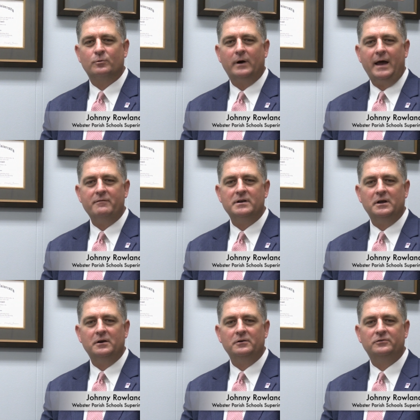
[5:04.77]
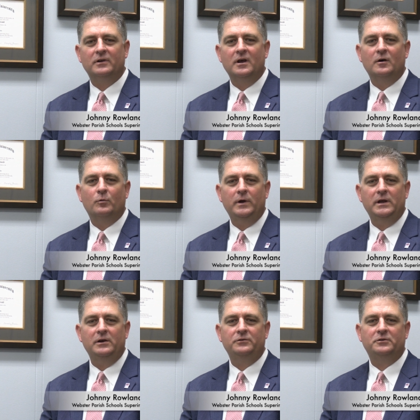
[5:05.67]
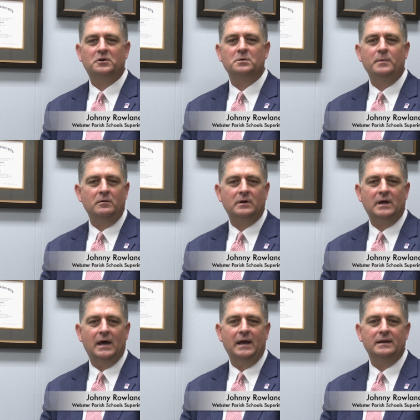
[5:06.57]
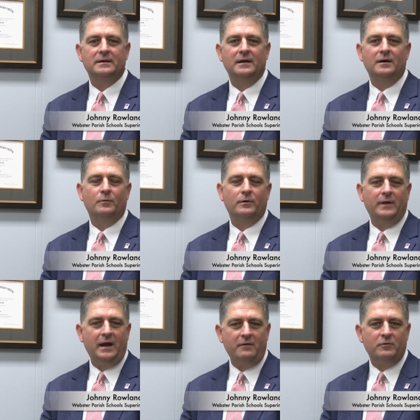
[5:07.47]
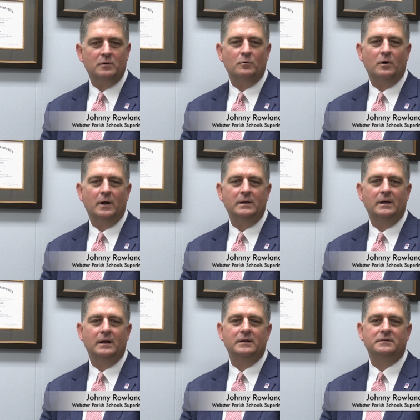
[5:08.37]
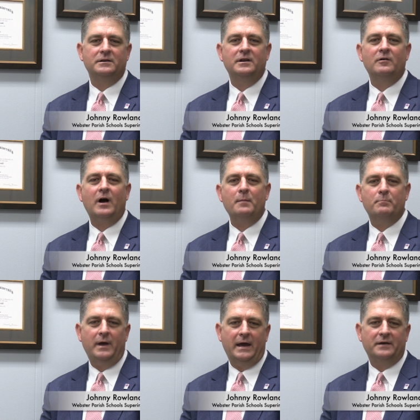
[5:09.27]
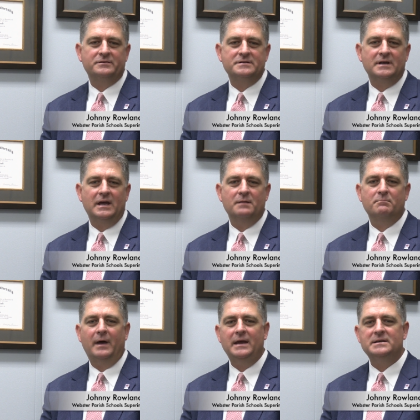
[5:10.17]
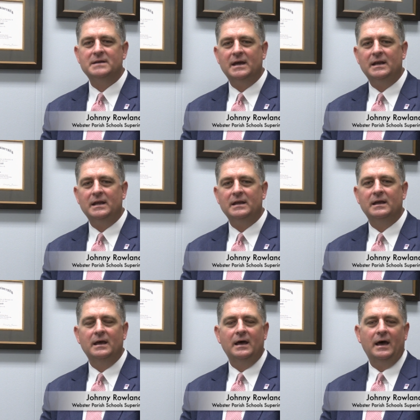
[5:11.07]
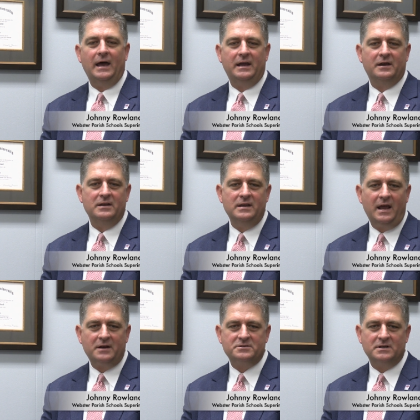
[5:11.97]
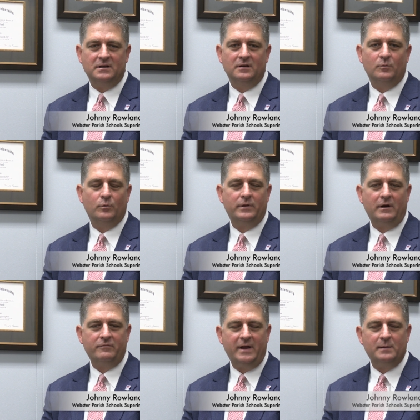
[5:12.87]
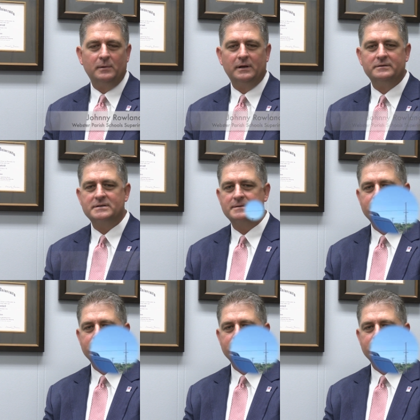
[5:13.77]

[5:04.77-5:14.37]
were avenues we used to communicate with everyone to do our best in maintaining a connection with our families.